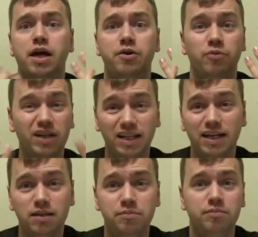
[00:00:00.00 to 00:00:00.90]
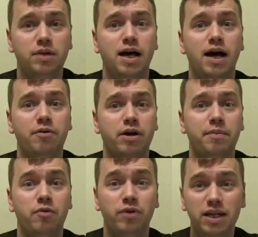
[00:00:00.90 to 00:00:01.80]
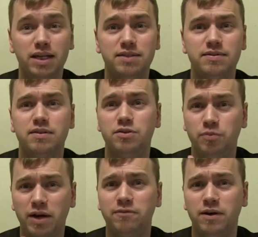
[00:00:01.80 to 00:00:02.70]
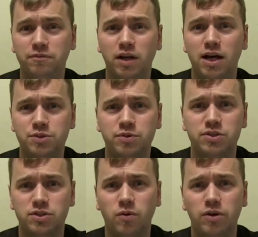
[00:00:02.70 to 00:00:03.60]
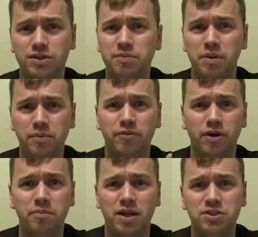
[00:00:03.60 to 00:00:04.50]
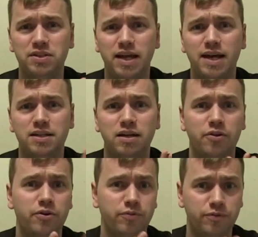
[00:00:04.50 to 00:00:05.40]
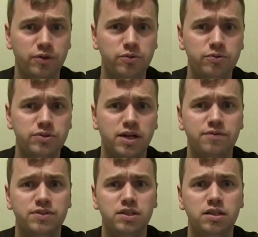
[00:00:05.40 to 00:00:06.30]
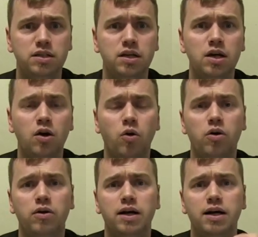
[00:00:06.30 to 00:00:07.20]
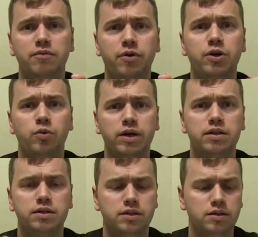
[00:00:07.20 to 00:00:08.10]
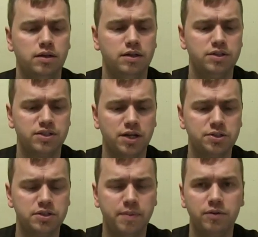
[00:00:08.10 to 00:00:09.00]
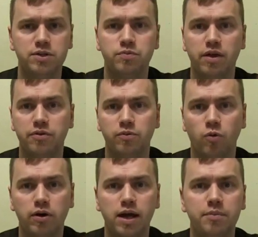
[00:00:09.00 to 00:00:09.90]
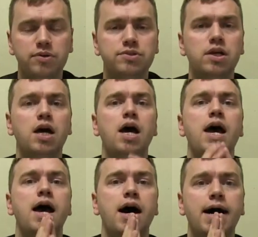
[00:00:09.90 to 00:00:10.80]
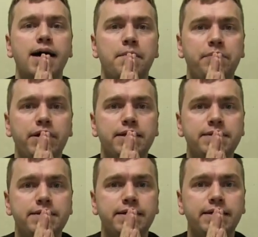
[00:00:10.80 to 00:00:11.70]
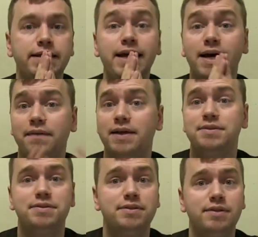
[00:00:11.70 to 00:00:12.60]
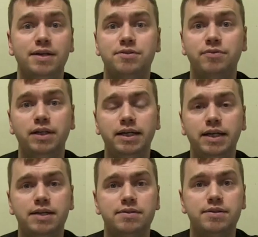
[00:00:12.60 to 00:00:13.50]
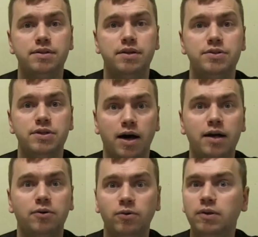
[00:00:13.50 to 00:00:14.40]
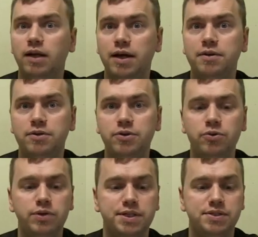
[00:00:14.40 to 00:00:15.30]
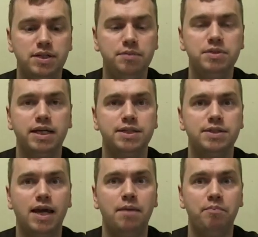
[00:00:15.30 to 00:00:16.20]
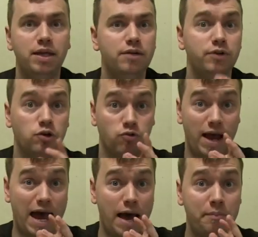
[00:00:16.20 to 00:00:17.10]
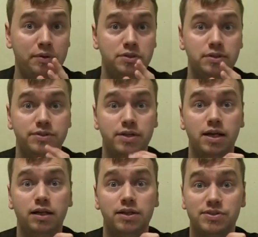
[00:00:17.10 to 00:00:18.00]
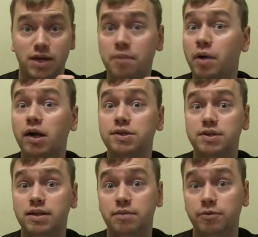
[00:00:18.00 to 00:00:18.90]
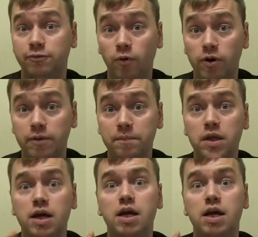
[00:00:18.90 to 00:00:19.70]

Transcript: and you're really liking them. I'd recommend reading it. You might find flaws with the story. Some people have already mentioned that in other reviews I've seen, or very quick discussions about this with other wargamers. Yeah, that's really it. There's not a whole lot new. It seems like it's a bit of a grab to sell the same models they did before,